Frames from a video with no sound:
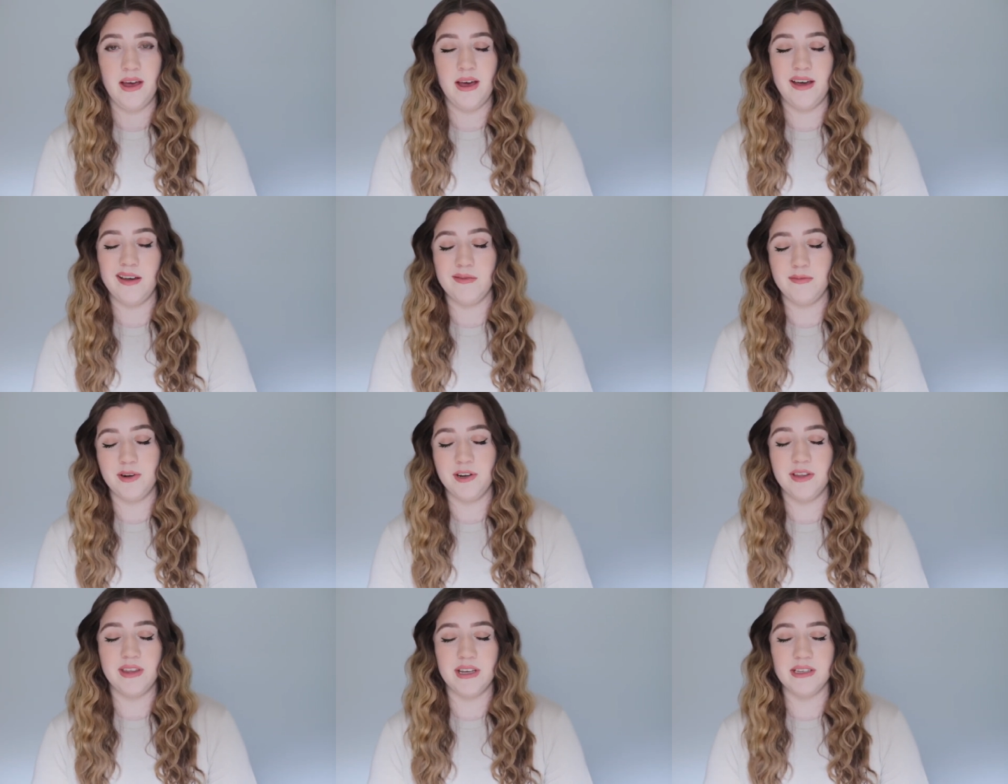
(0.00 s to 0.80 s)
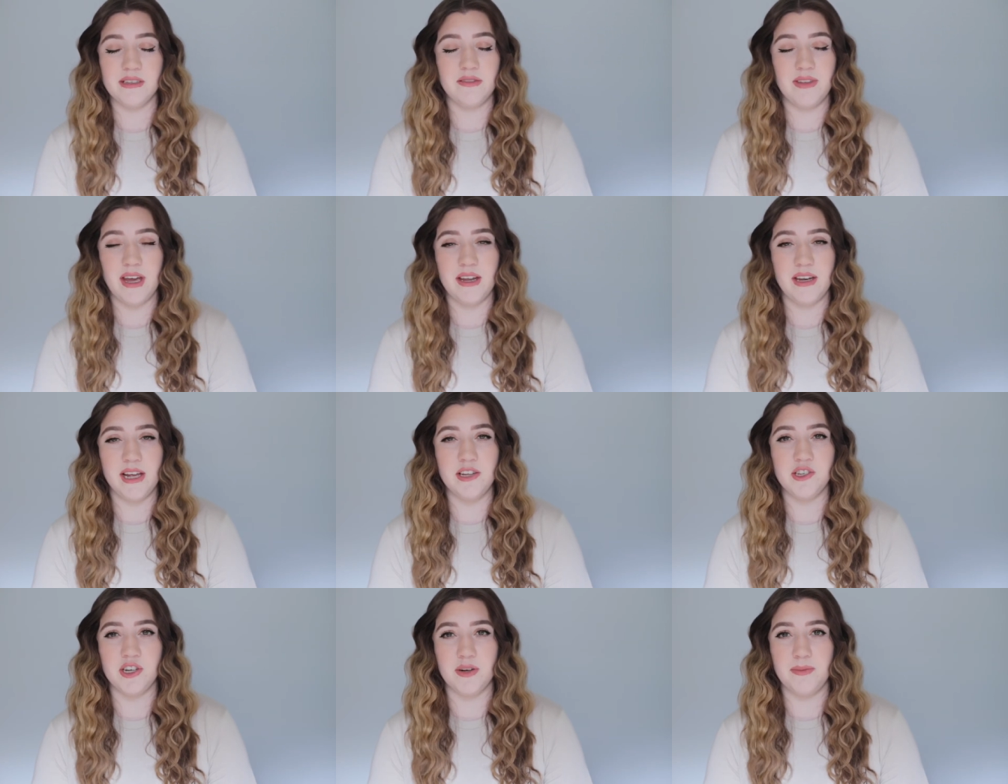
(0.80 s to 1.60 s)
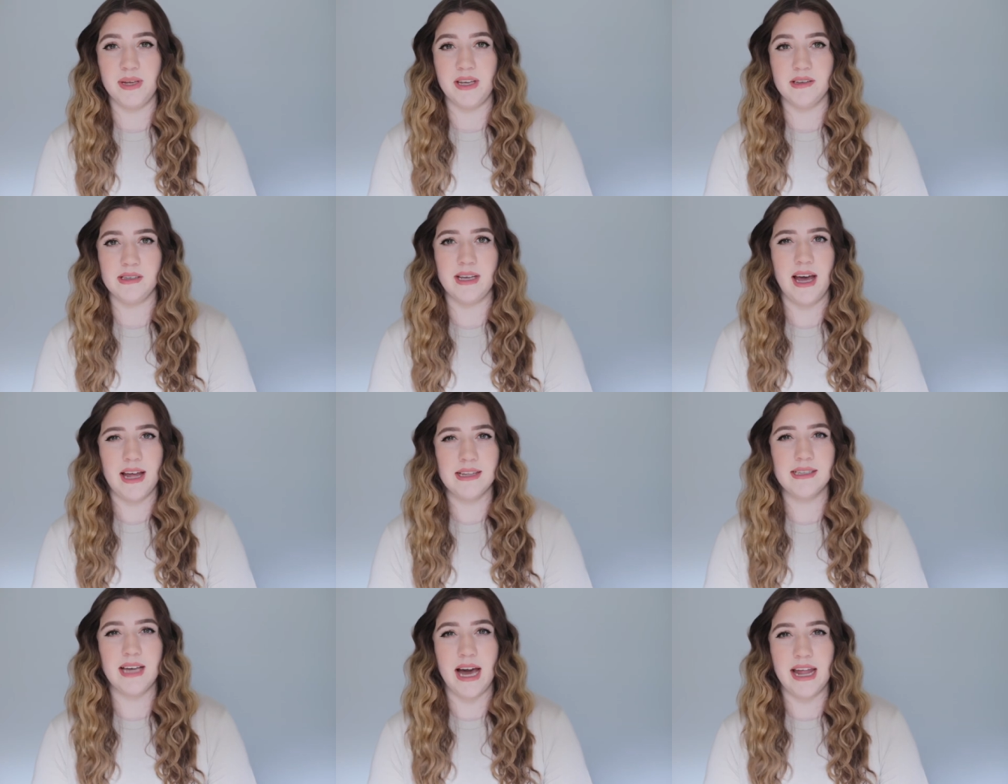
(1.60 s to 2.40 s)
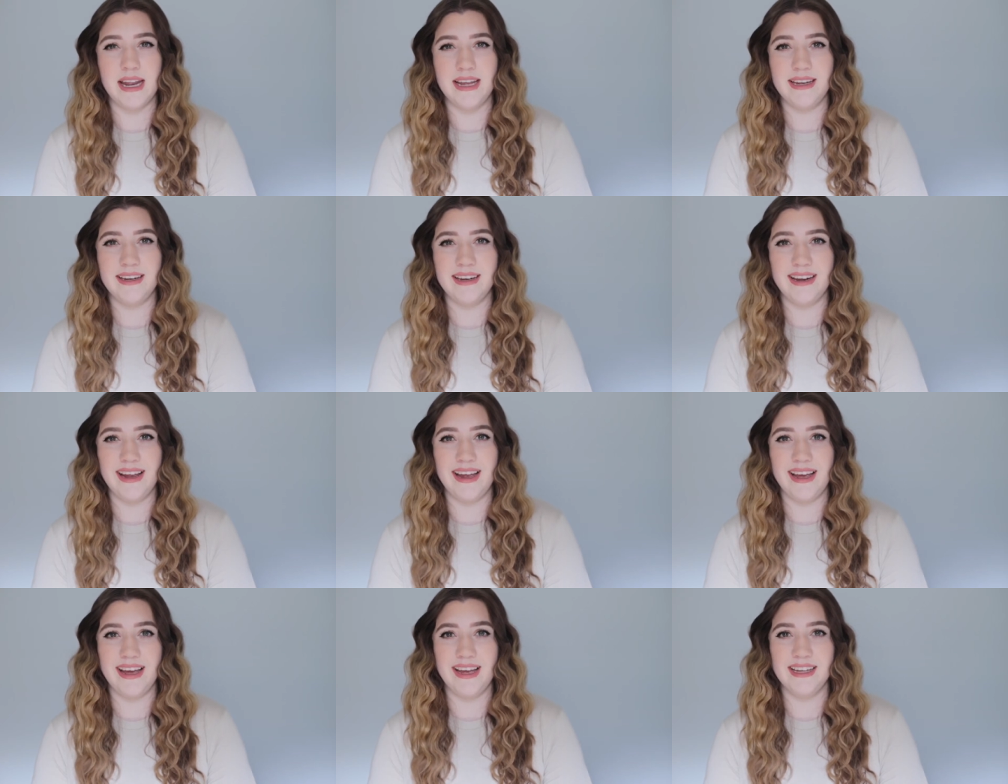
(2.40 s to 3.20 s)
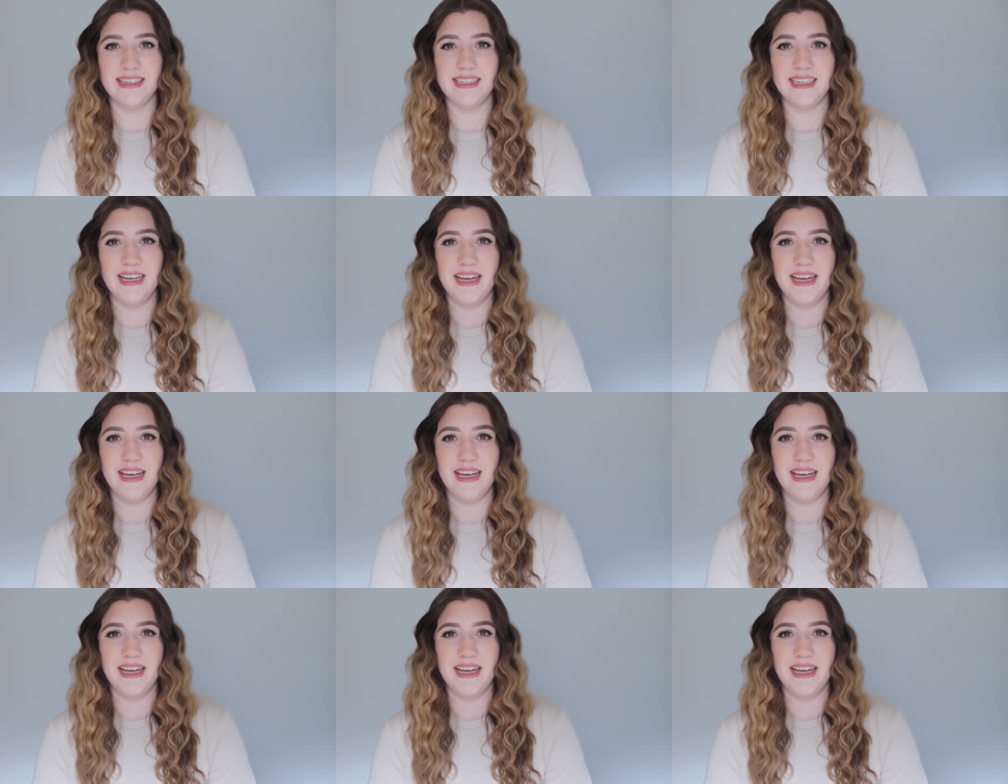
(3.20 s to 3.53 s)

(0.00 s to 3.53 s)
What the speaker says: or things of that nature, because God's got it. And